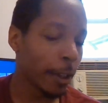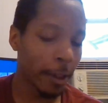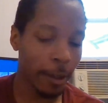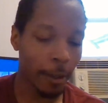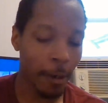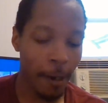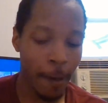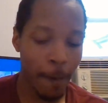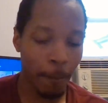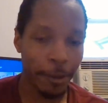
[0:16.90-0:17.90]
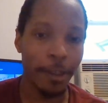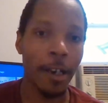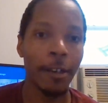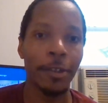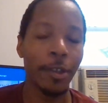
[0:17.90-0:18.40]

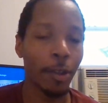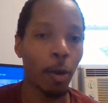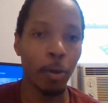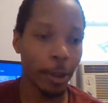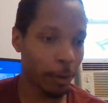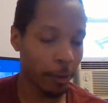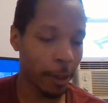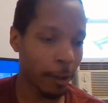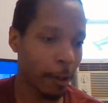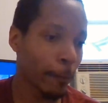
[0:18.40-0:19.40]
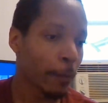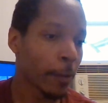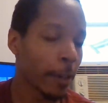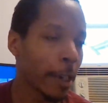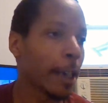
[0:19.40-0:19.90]
Cyrus is holding Trina
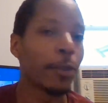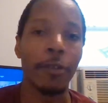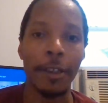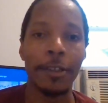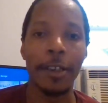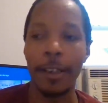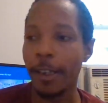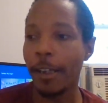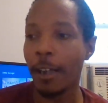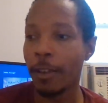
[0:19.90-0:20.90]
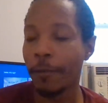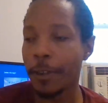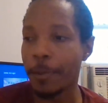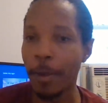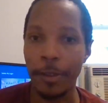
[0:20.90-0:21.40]
and Trina's sitting there yelling
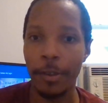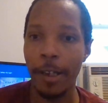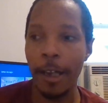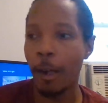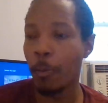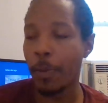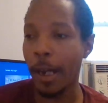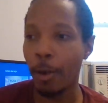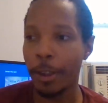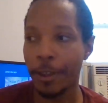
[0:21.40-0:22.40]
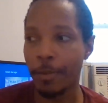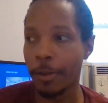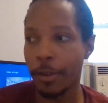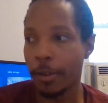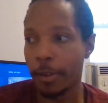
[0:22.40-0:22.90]
for Spencer to help out, and
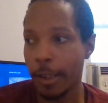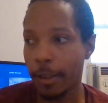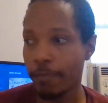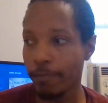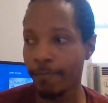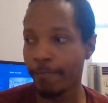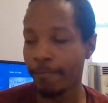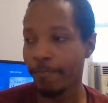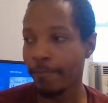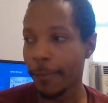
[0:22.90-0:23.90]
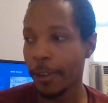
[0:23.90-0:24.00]
Spencer's like, nah,